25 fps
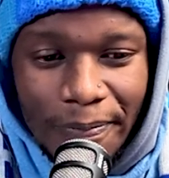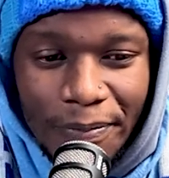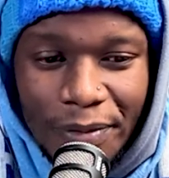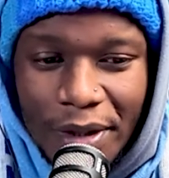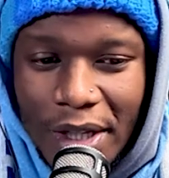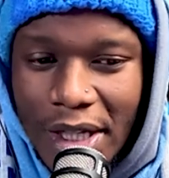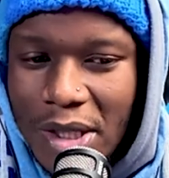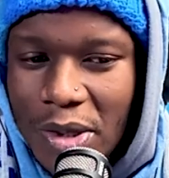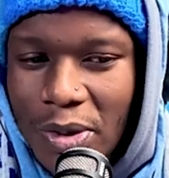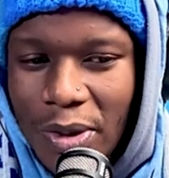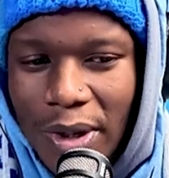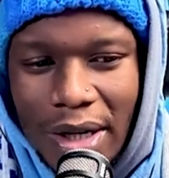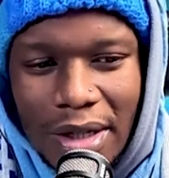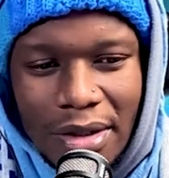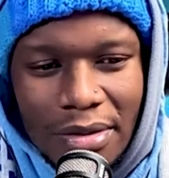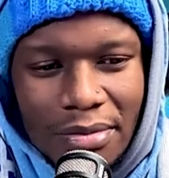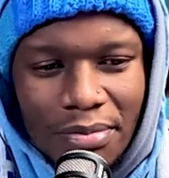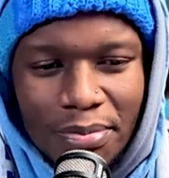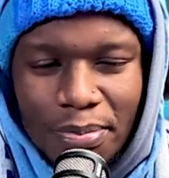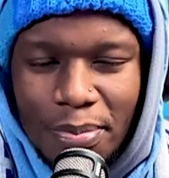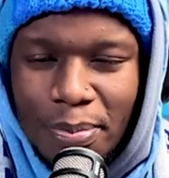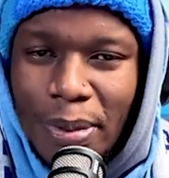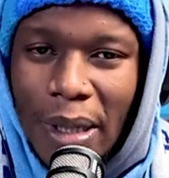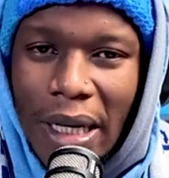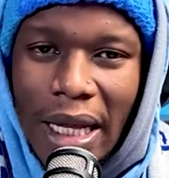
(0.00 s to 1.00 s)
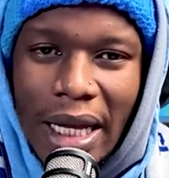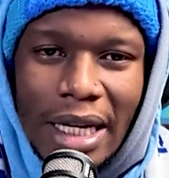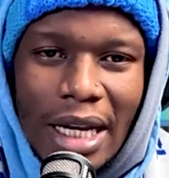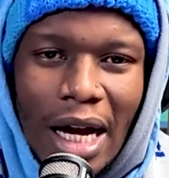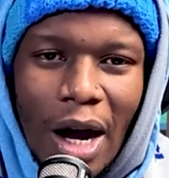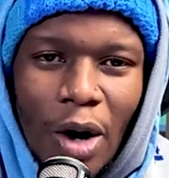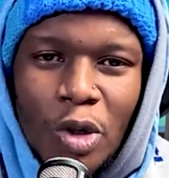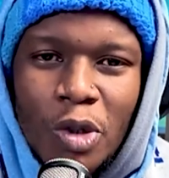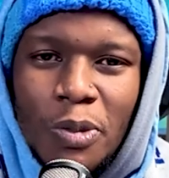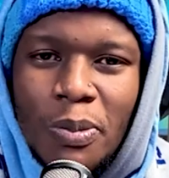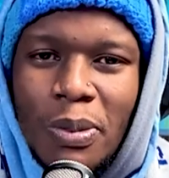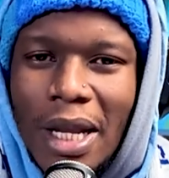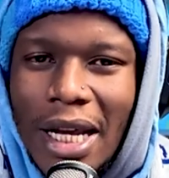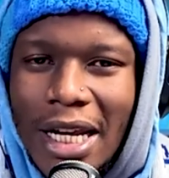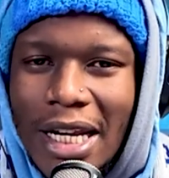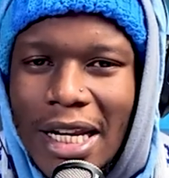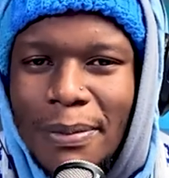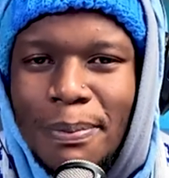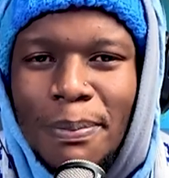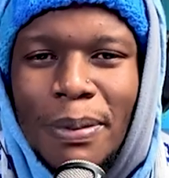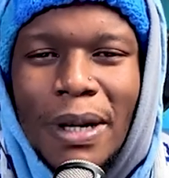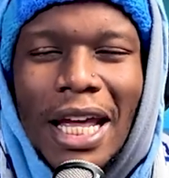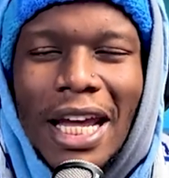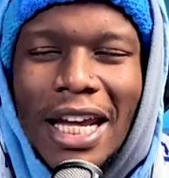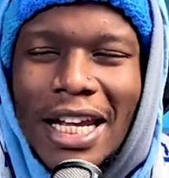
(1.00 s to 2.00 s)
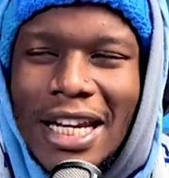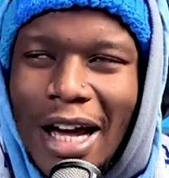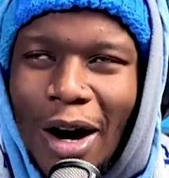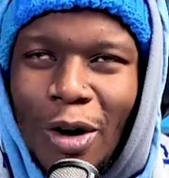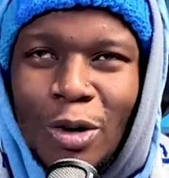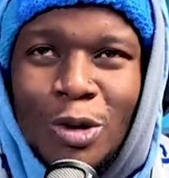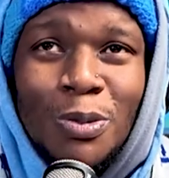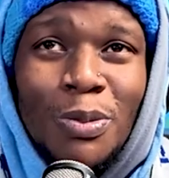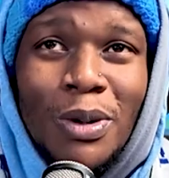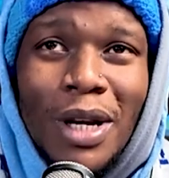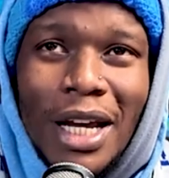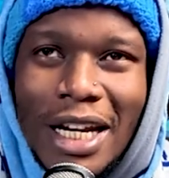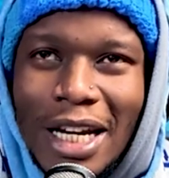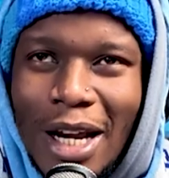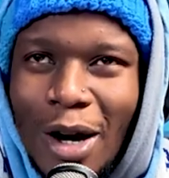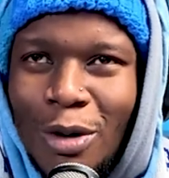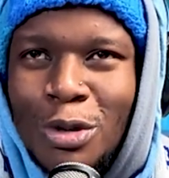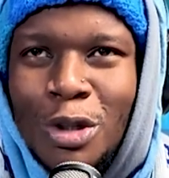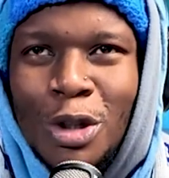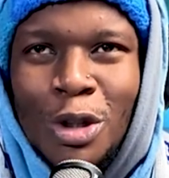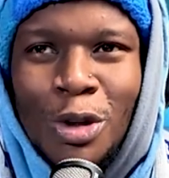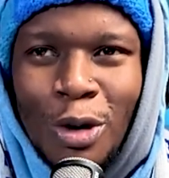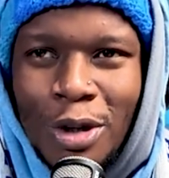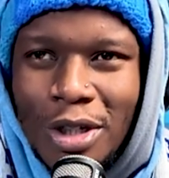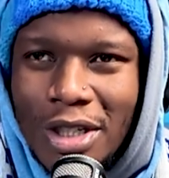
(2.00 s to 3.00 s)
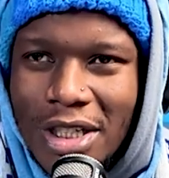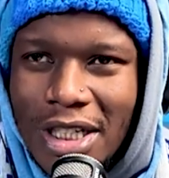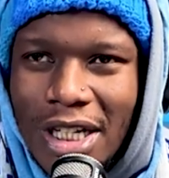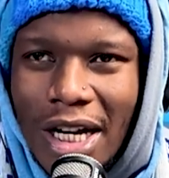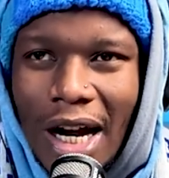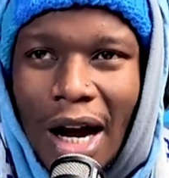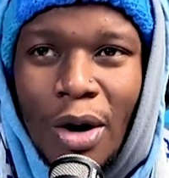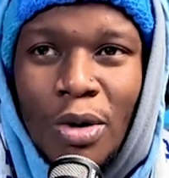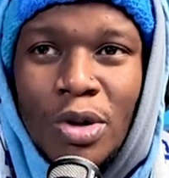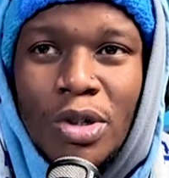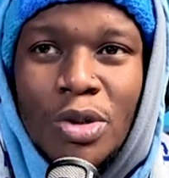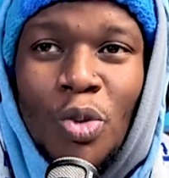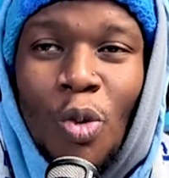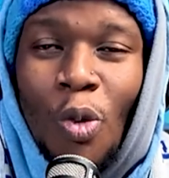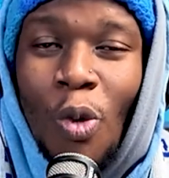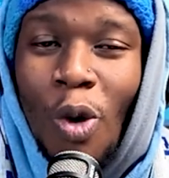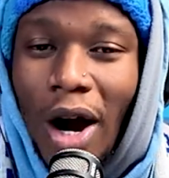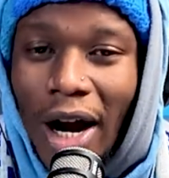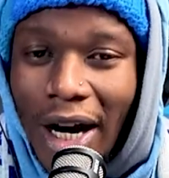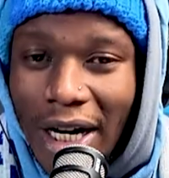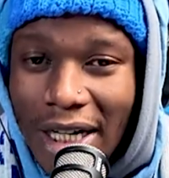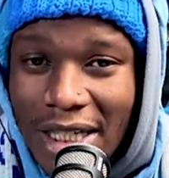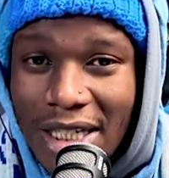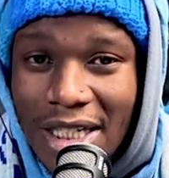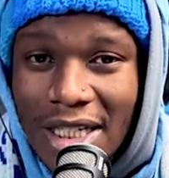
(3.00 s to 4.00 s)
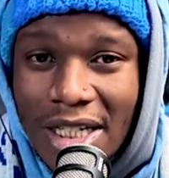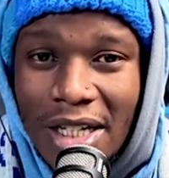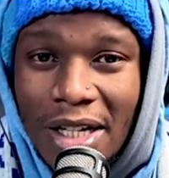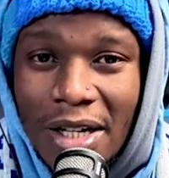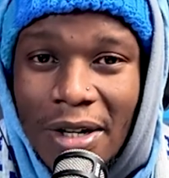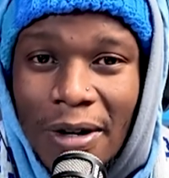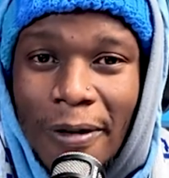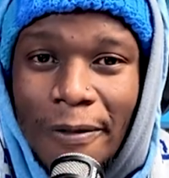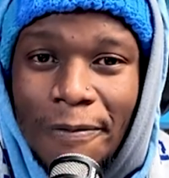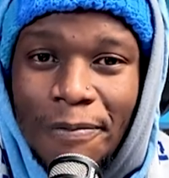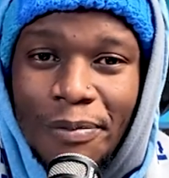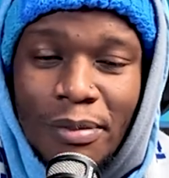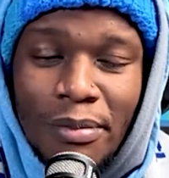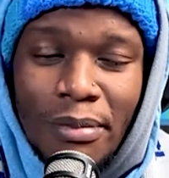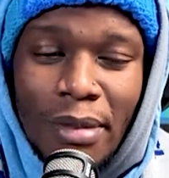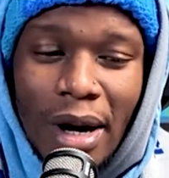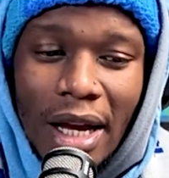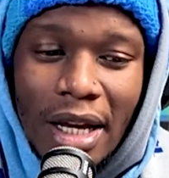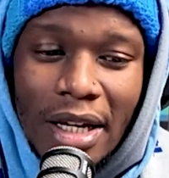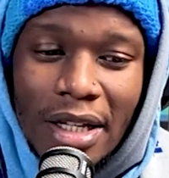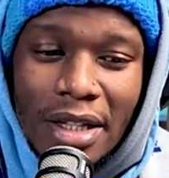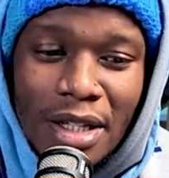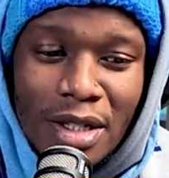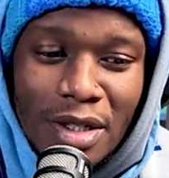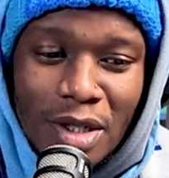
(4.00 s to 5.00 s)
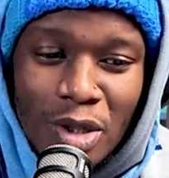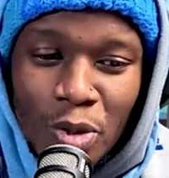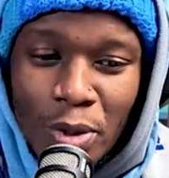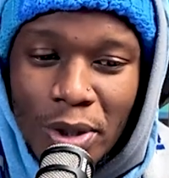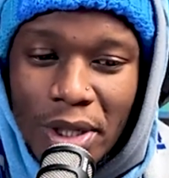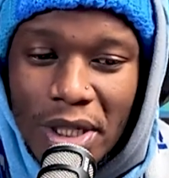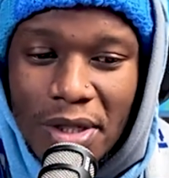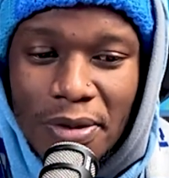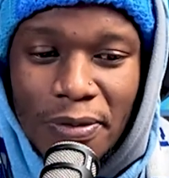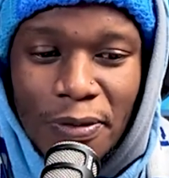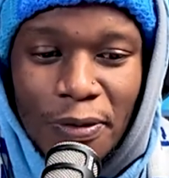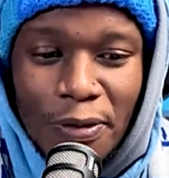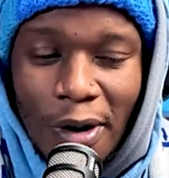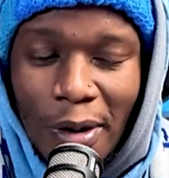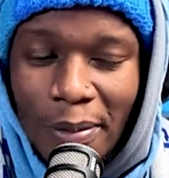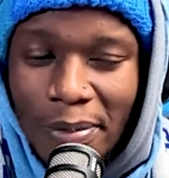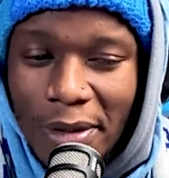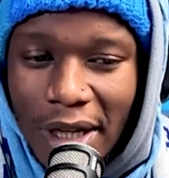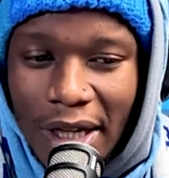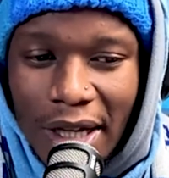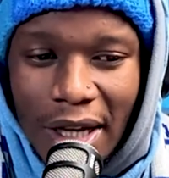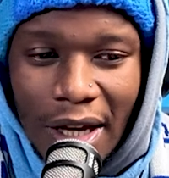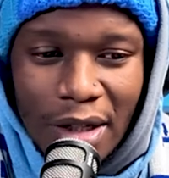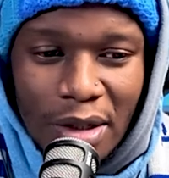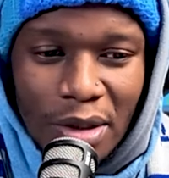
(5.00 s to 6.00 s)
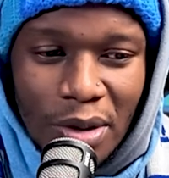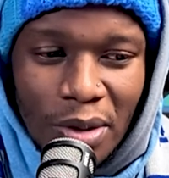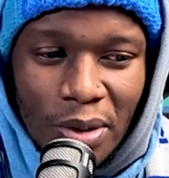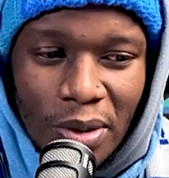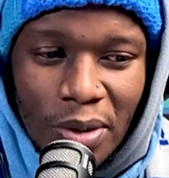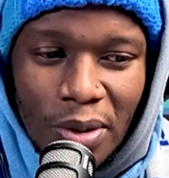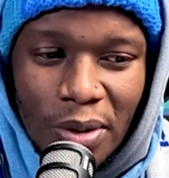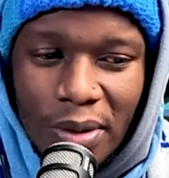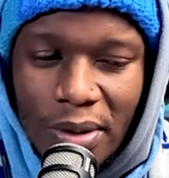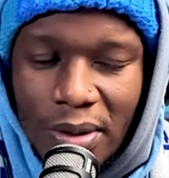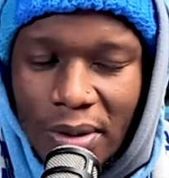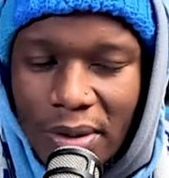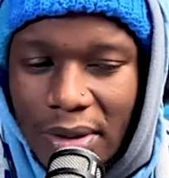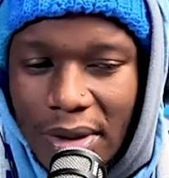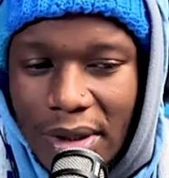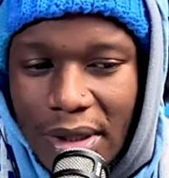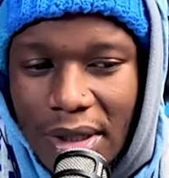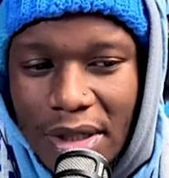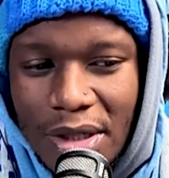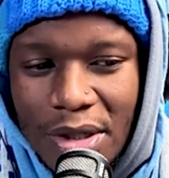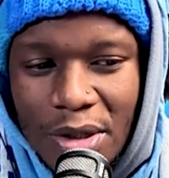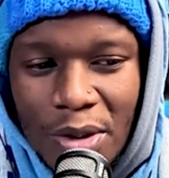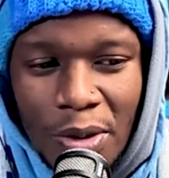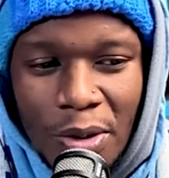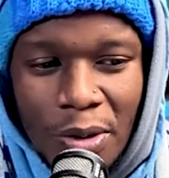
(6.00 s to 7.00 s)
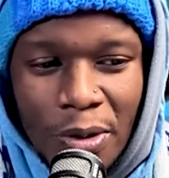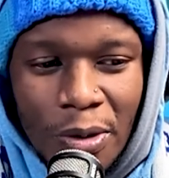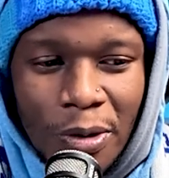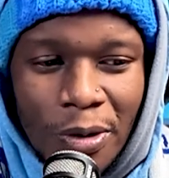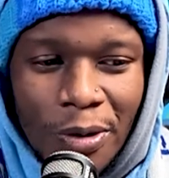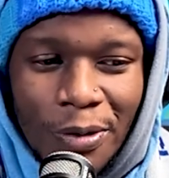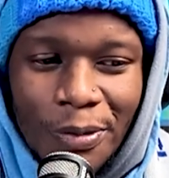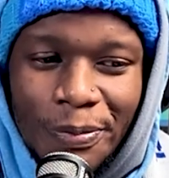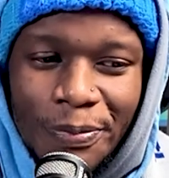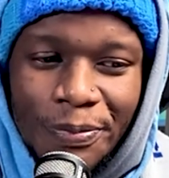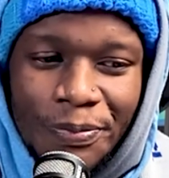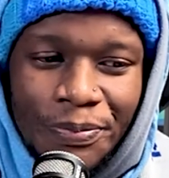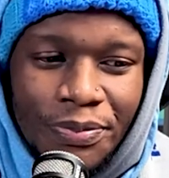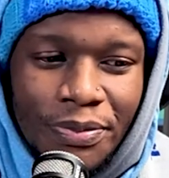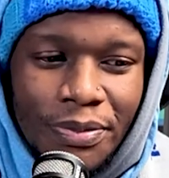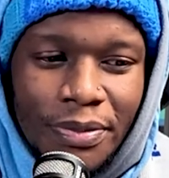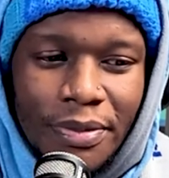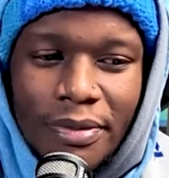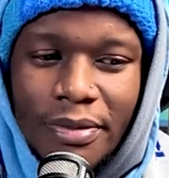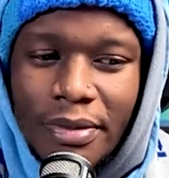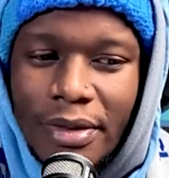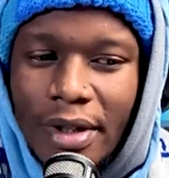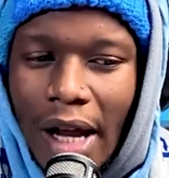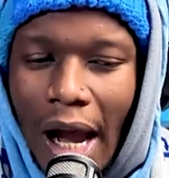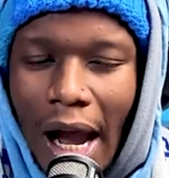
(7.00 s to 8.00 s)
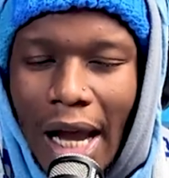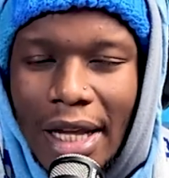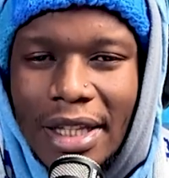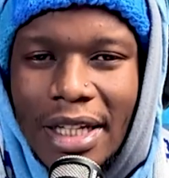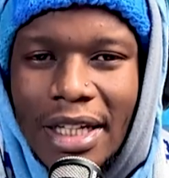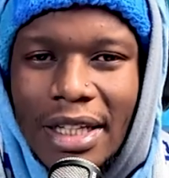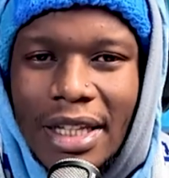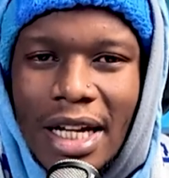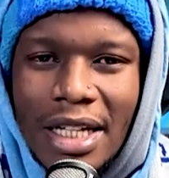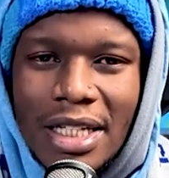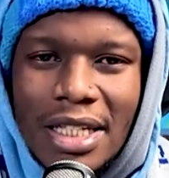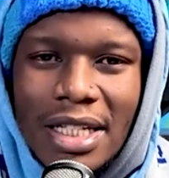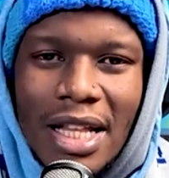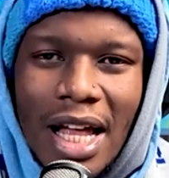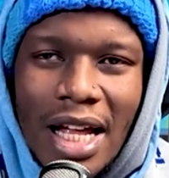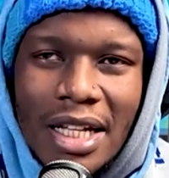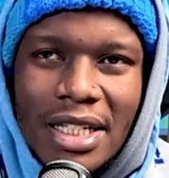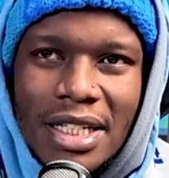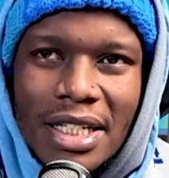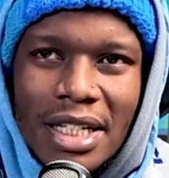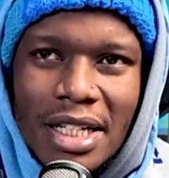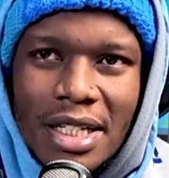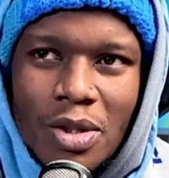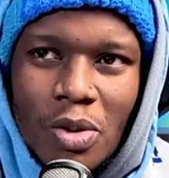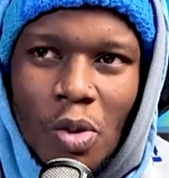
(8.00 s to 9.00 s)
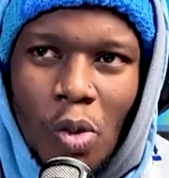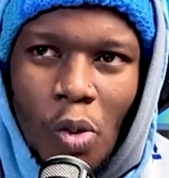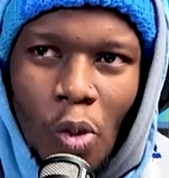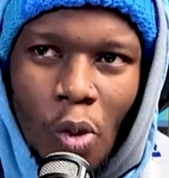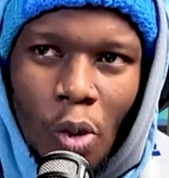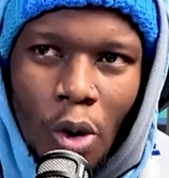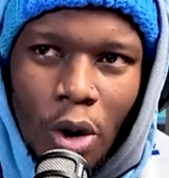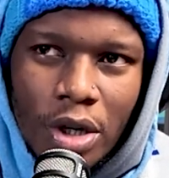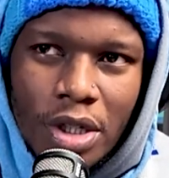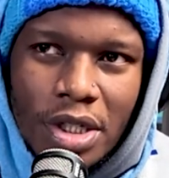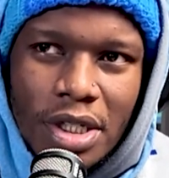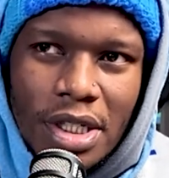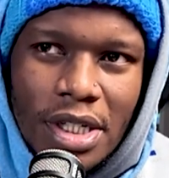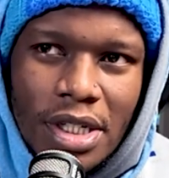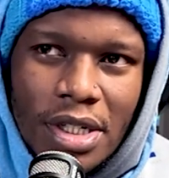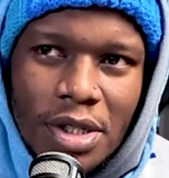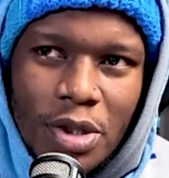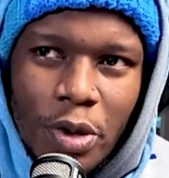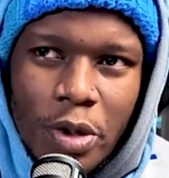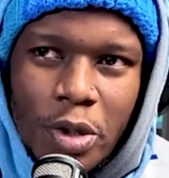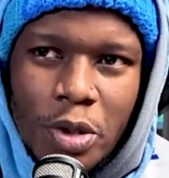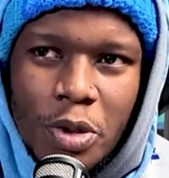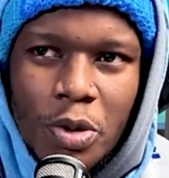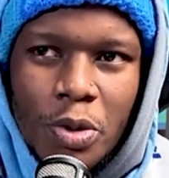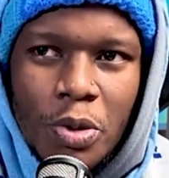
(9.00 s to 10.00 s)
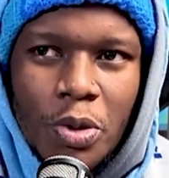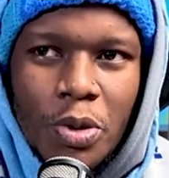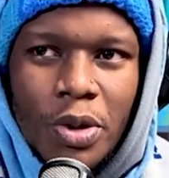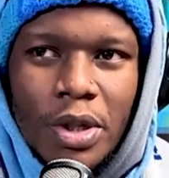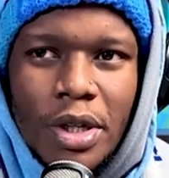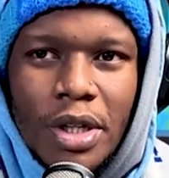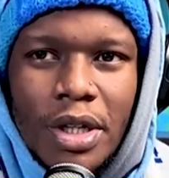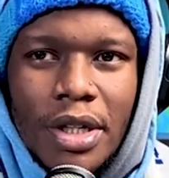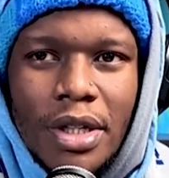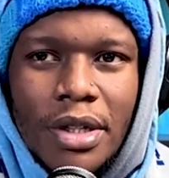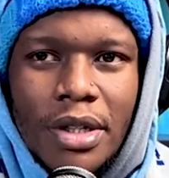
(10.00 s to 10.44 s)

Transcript: This one, outworked by the Swiss from the get-go. So I think that's just what is going to